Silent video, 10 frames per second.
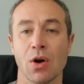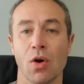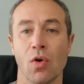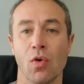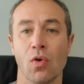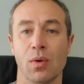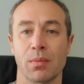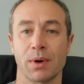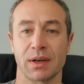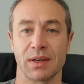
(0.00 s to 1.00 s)
or
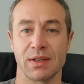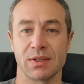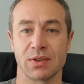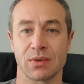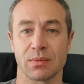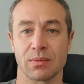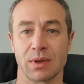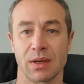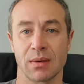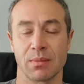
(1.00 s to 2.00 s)
magnesium
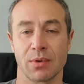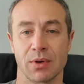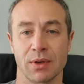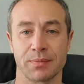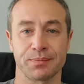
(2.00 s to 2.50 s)
in the body.